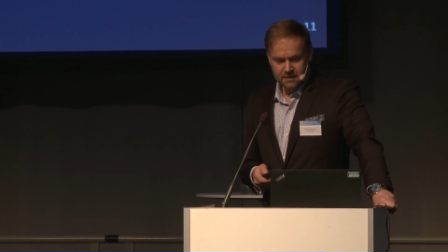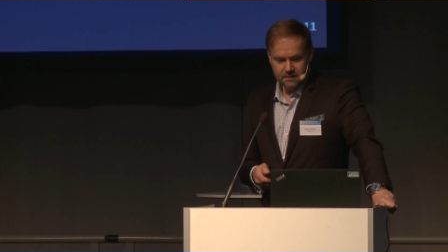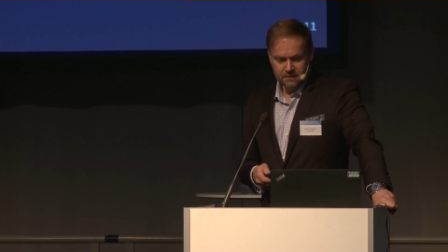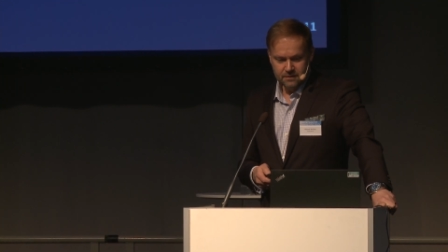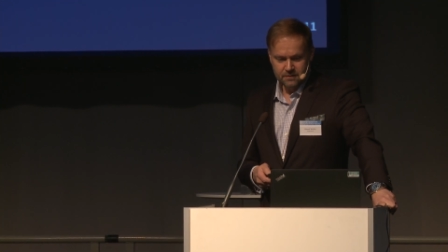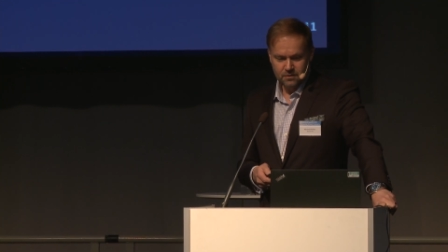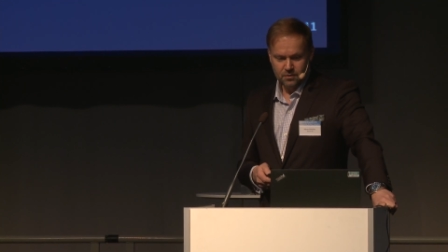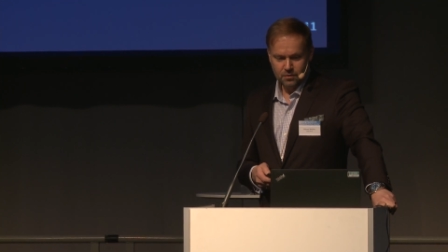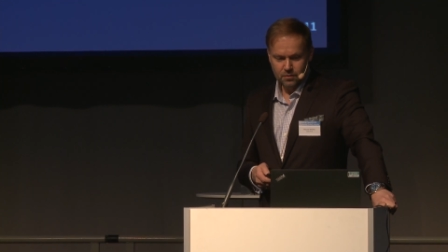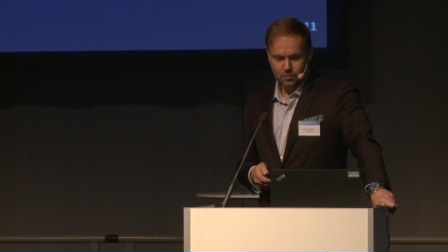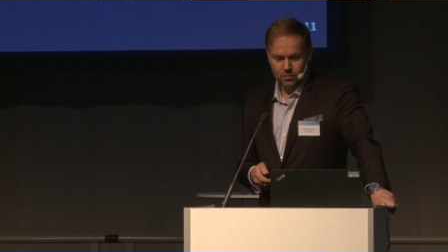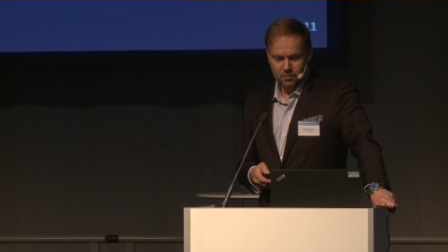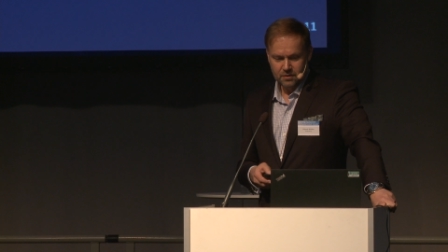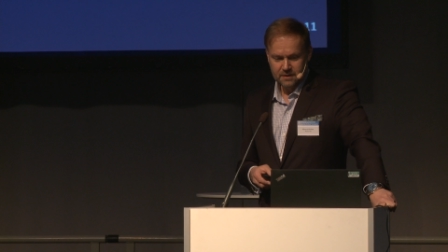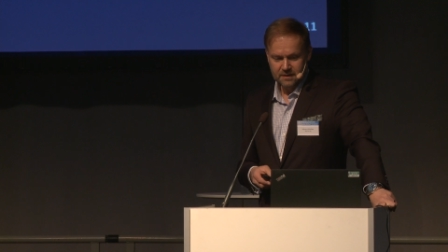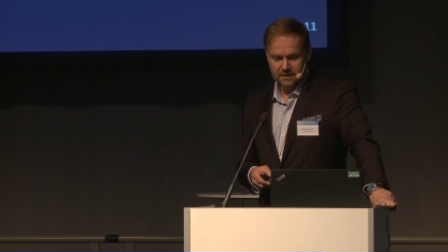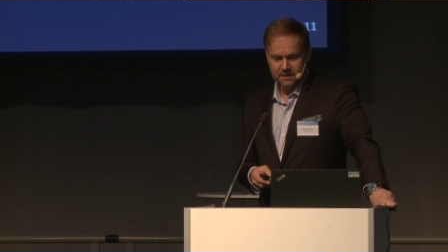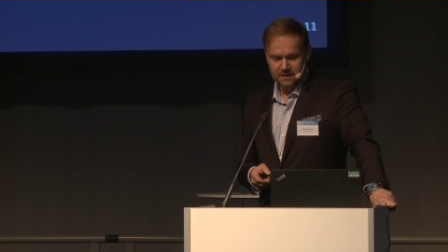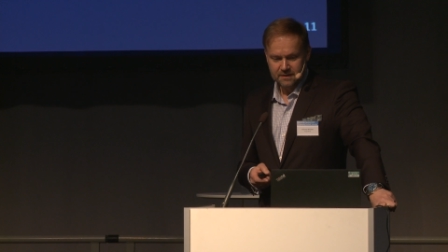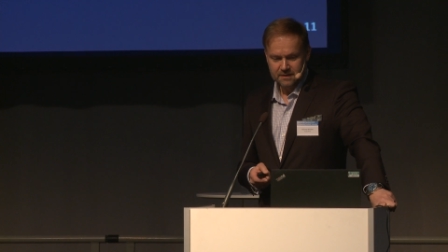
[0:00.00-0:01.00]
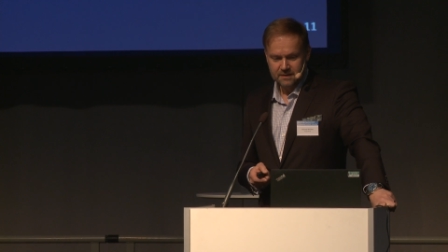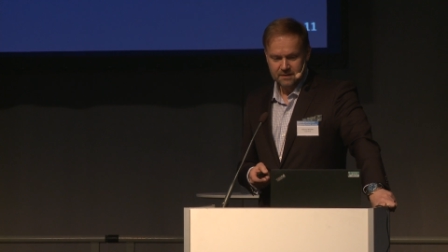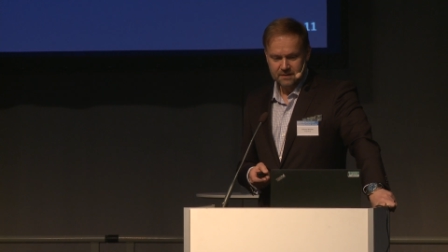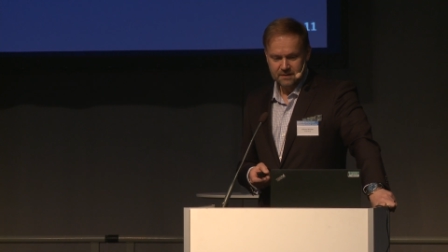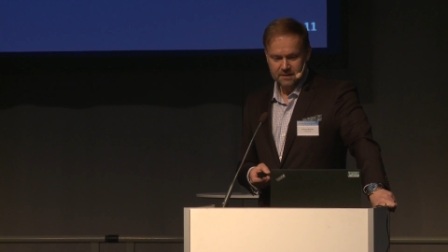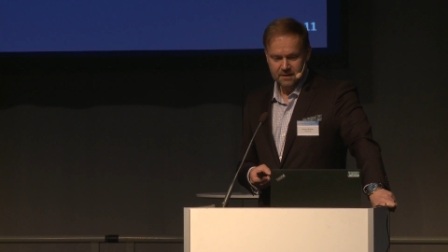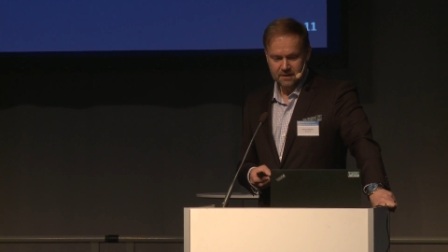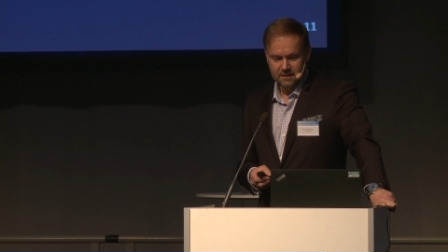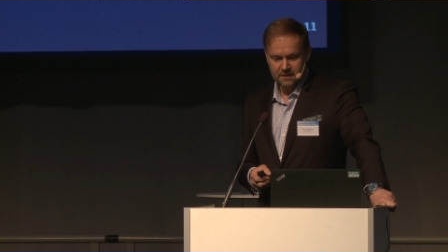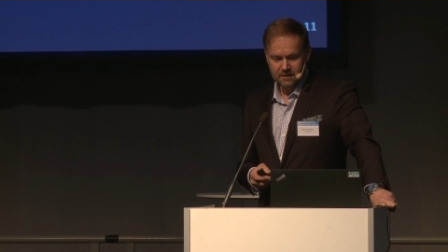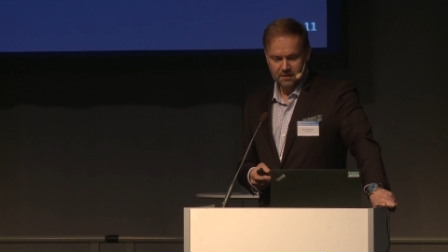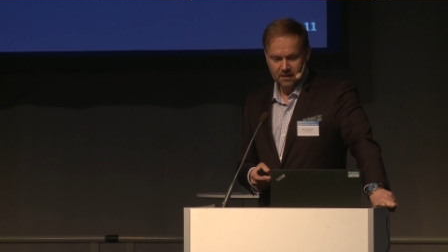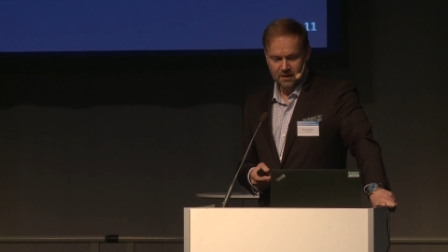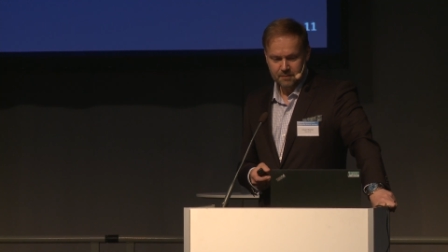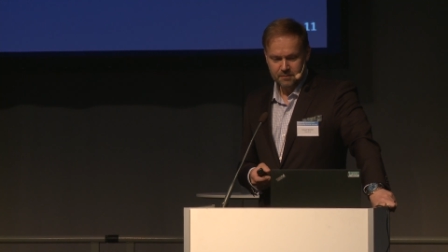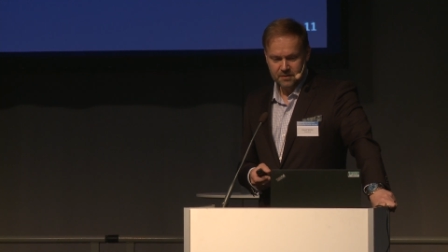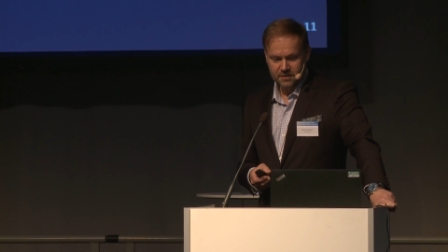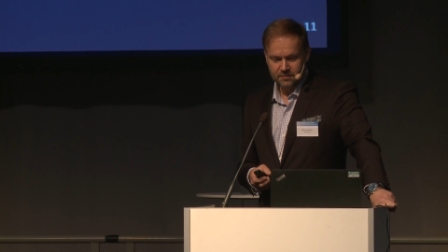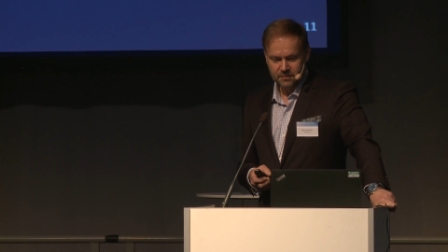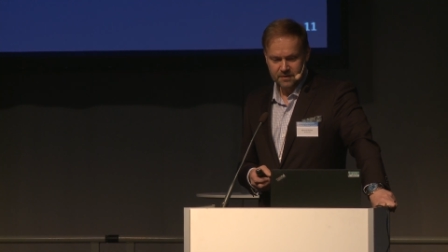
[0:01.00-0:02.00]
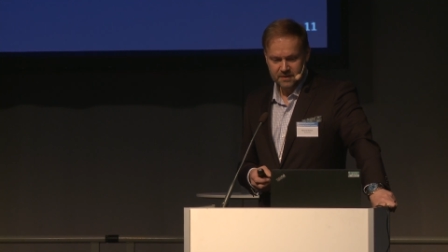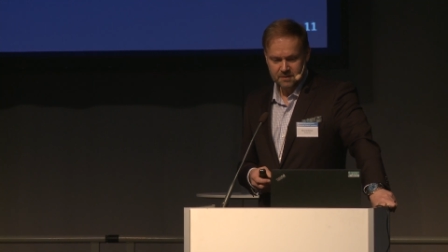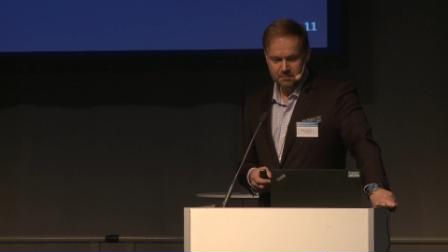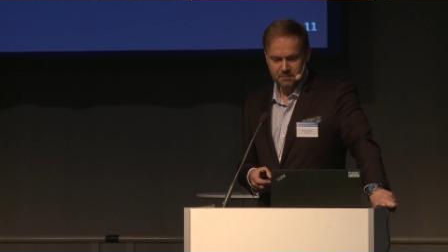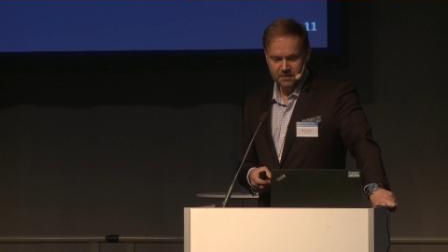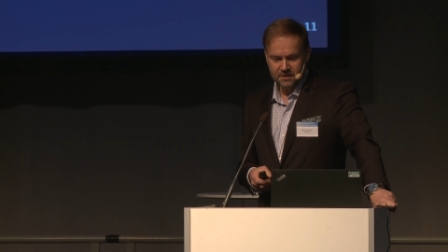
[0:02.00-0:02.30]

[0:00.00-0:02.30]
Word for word: So uh, this is a climate risk